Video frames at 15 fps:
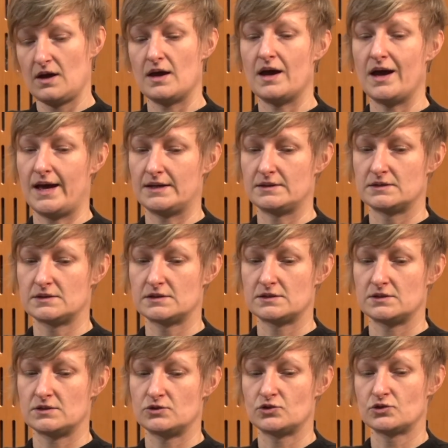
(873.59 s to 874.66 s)
and
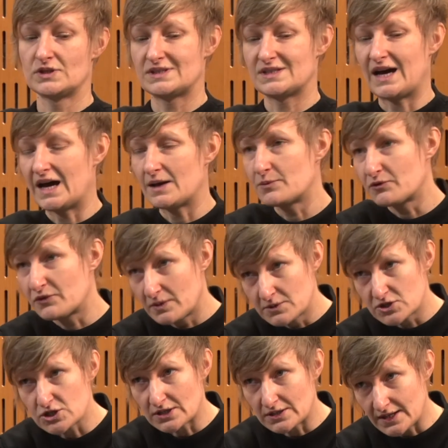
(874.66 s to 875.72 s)
to the type of
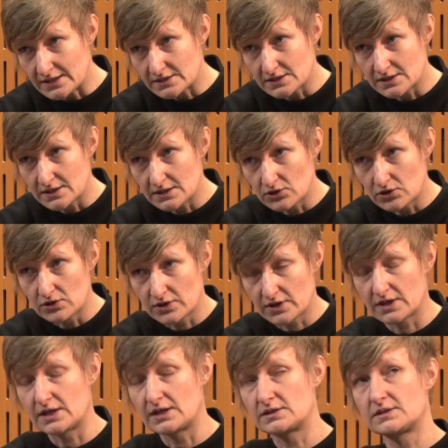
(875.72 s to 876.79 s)
imaging data that you're
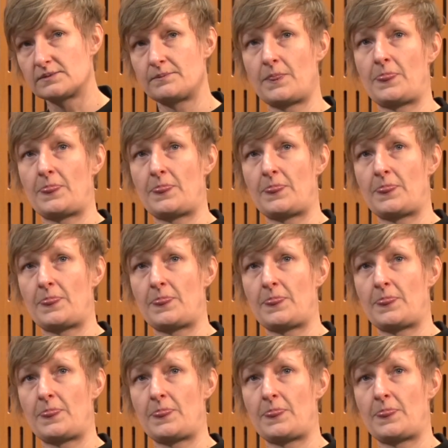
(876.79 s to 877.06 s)
looking at.